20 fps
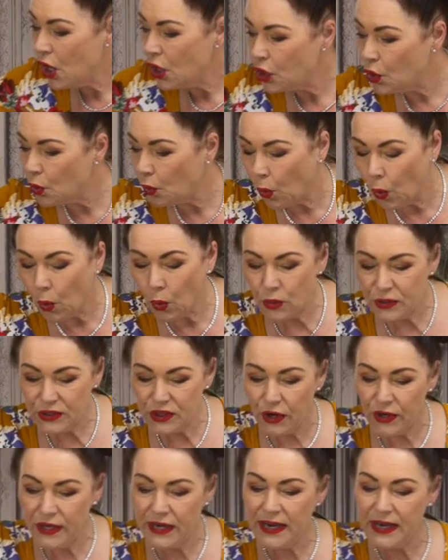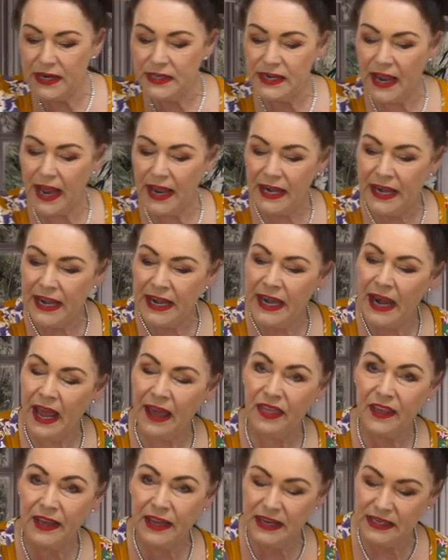You also need
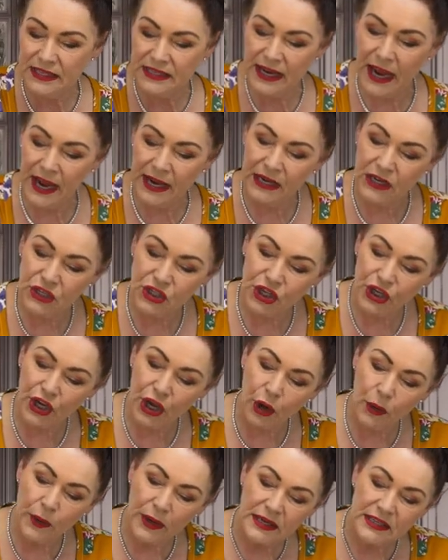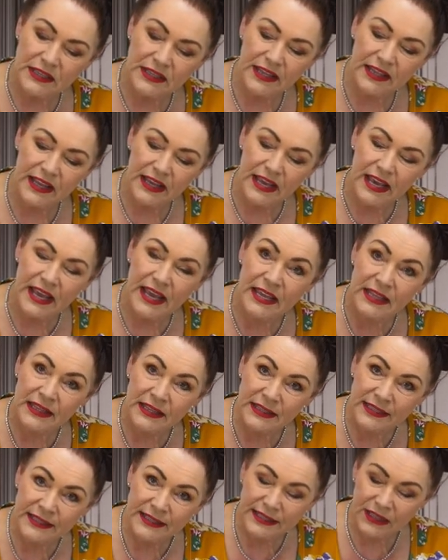another container to go into the
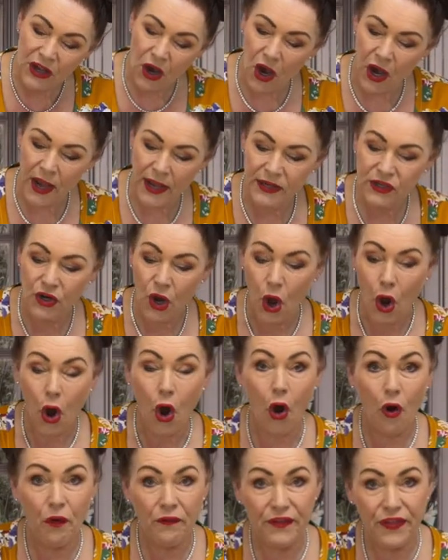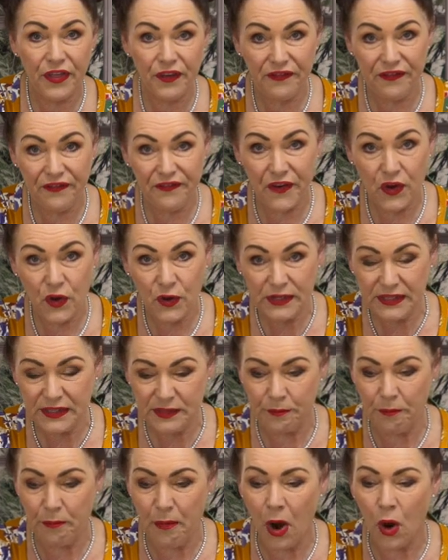inside of the
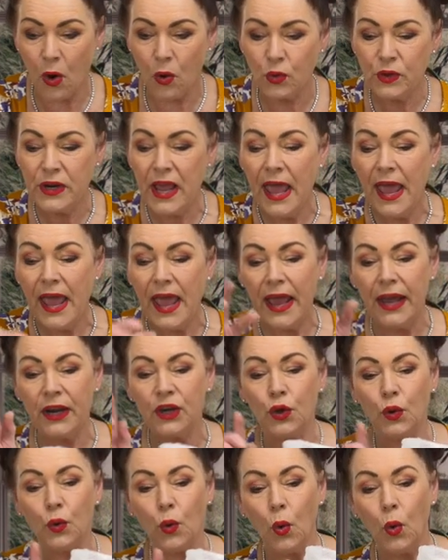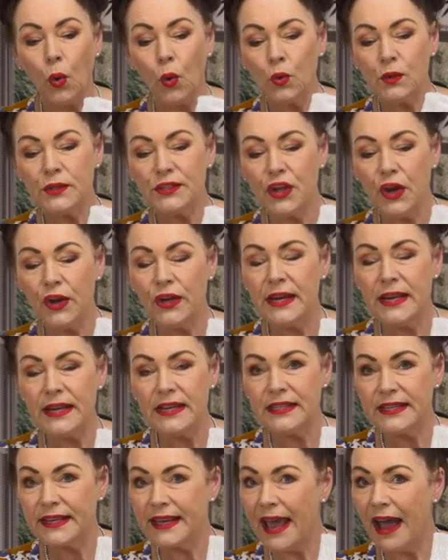first mold, and you also
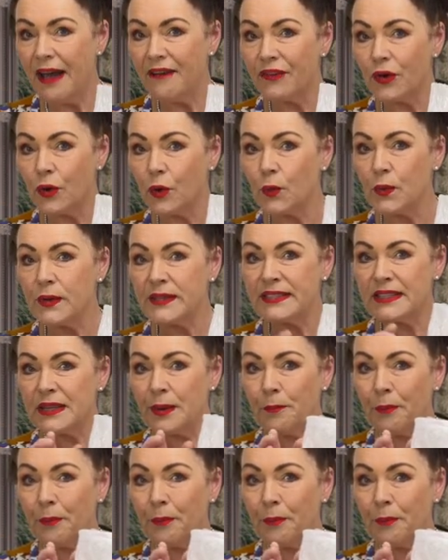need to cover it with some